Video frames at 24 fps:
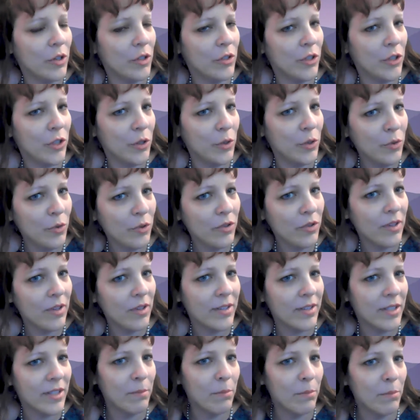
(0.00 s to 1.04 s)
youth
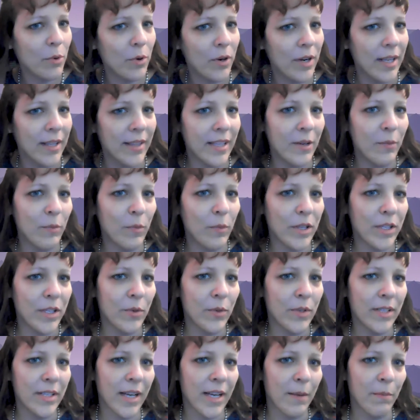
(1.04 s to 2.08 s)
and supporting them with
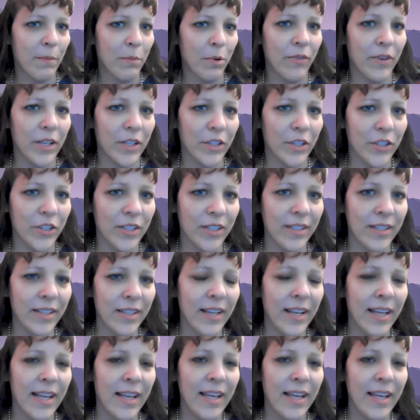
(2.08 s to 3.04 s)
suicide prevention